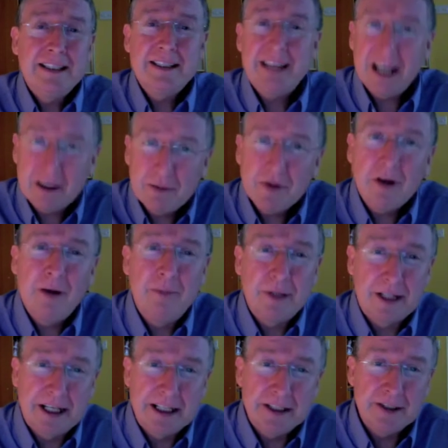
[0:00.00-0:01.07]
terrible
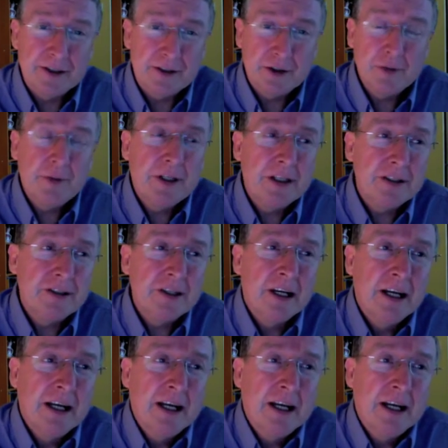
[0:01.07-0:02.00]
complication too because